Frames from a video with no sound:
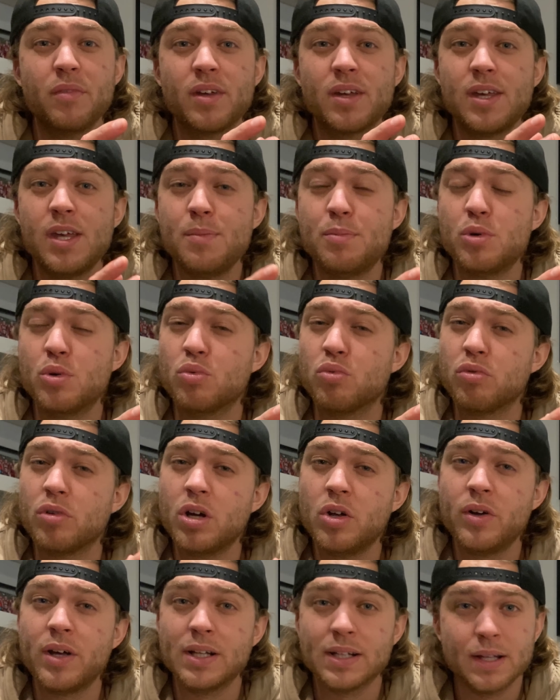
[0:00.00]
keep you
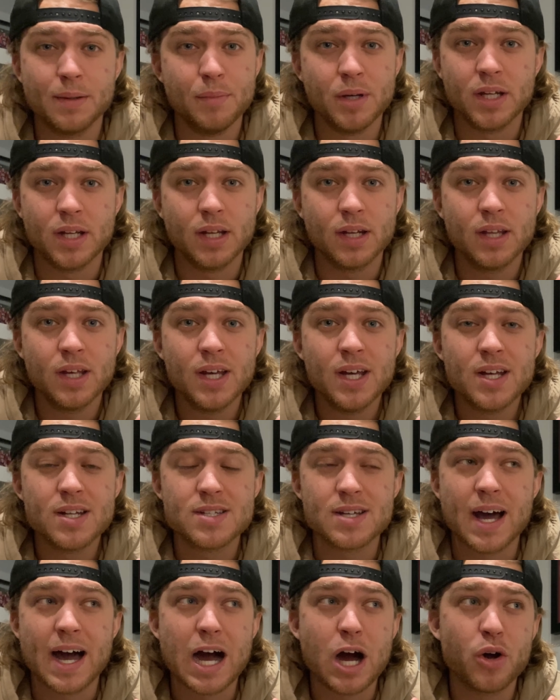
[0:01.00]
really limited
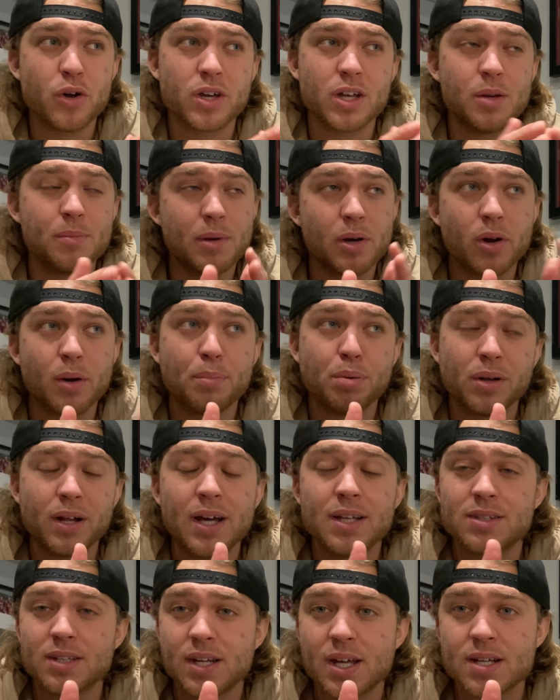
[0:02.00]
to how you're going to be able to
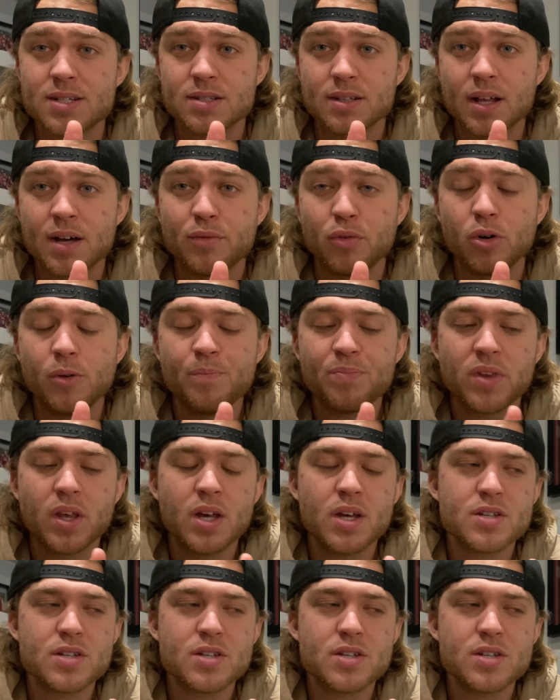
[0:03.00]
play at the next level.